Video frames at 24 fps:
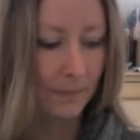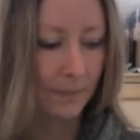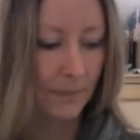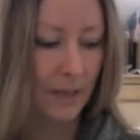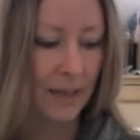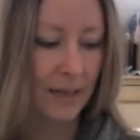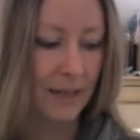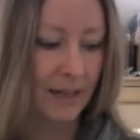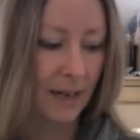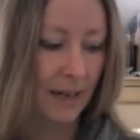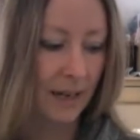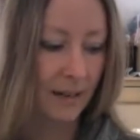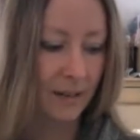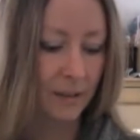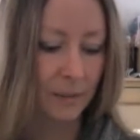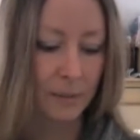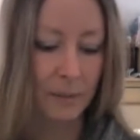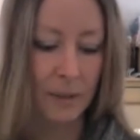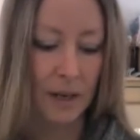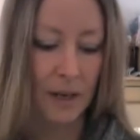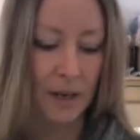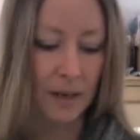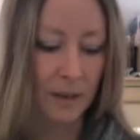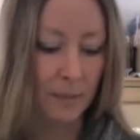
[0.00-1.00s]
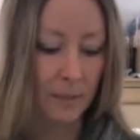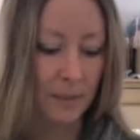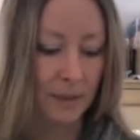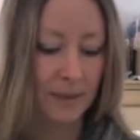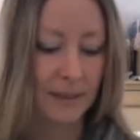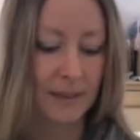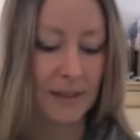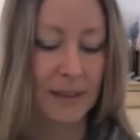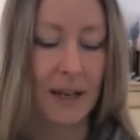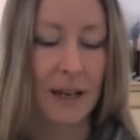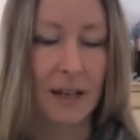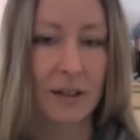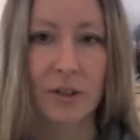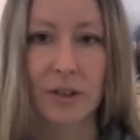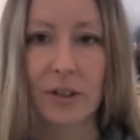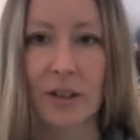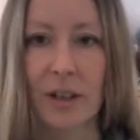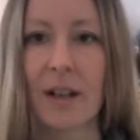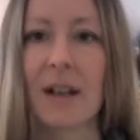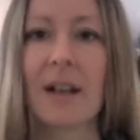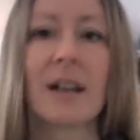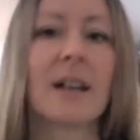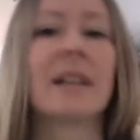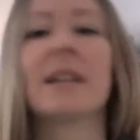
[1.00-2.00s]
And I had some yarn in my stash
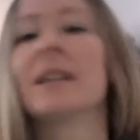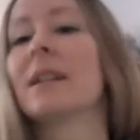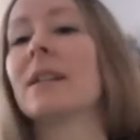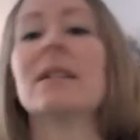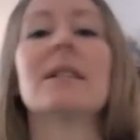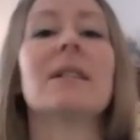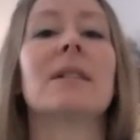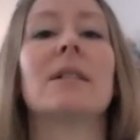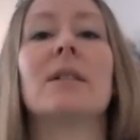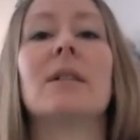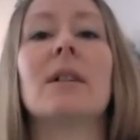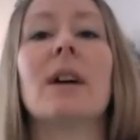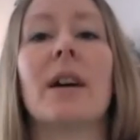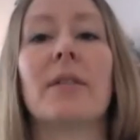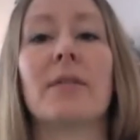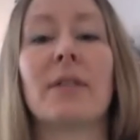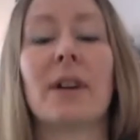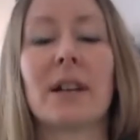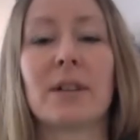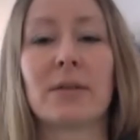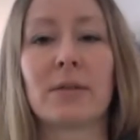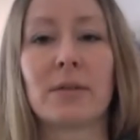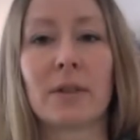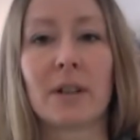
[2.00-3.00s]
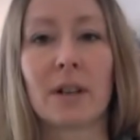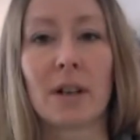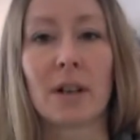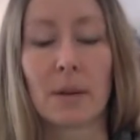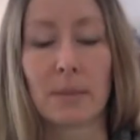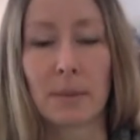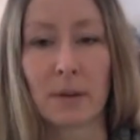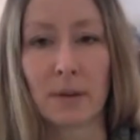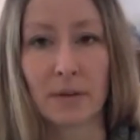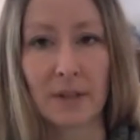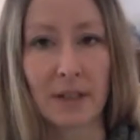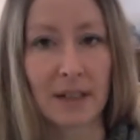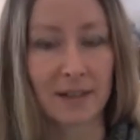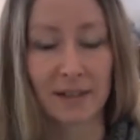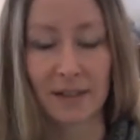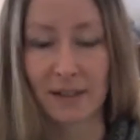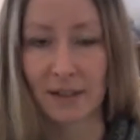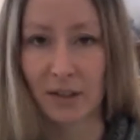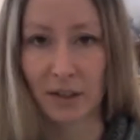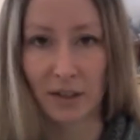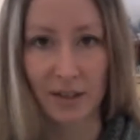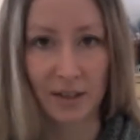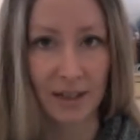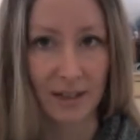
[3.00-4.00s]
that I have had for a couple of years and
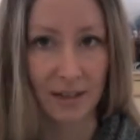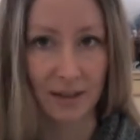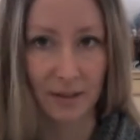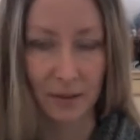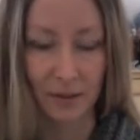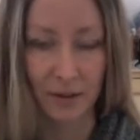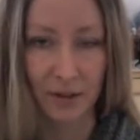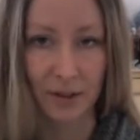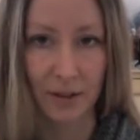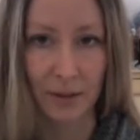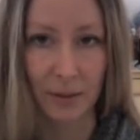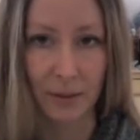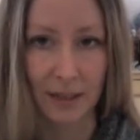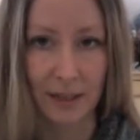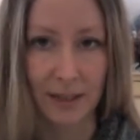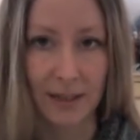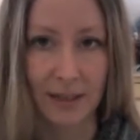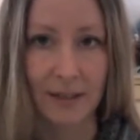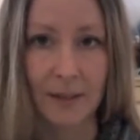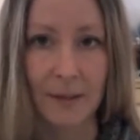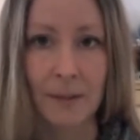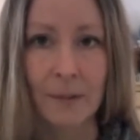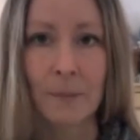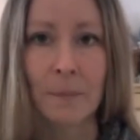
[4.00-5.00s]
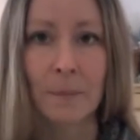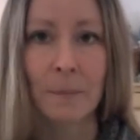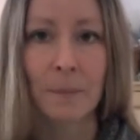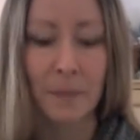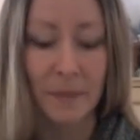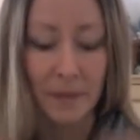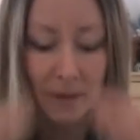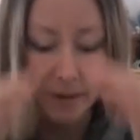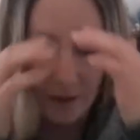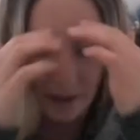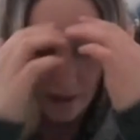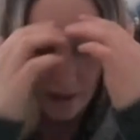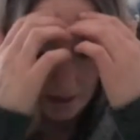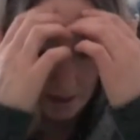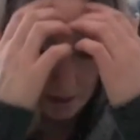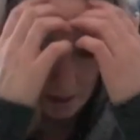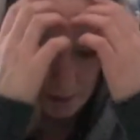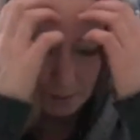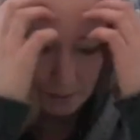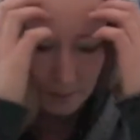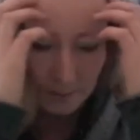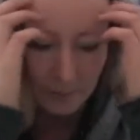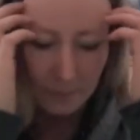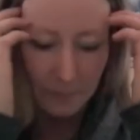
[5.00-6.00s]
just didn't know what to do with it.
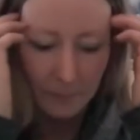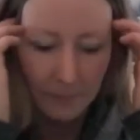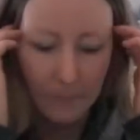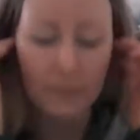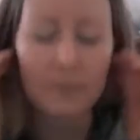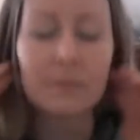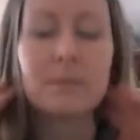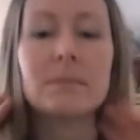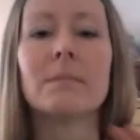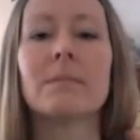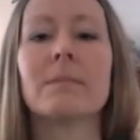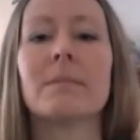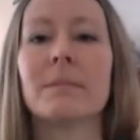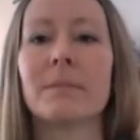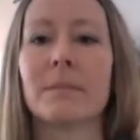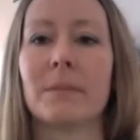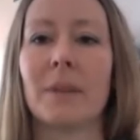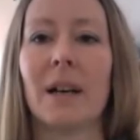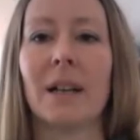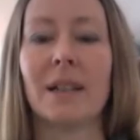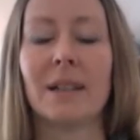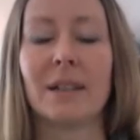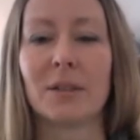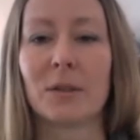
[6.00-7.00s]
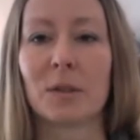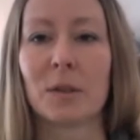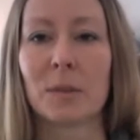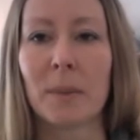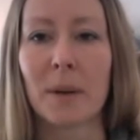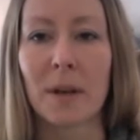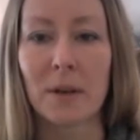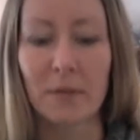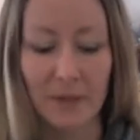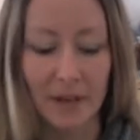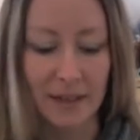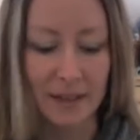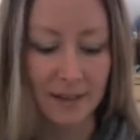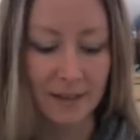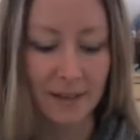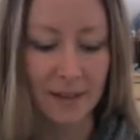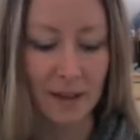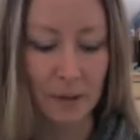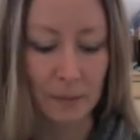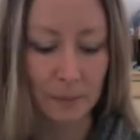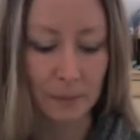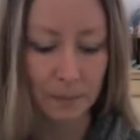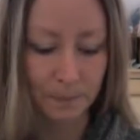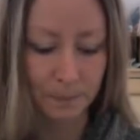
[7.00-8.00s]
And this was perfect.
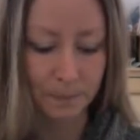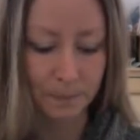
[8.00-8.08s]
So.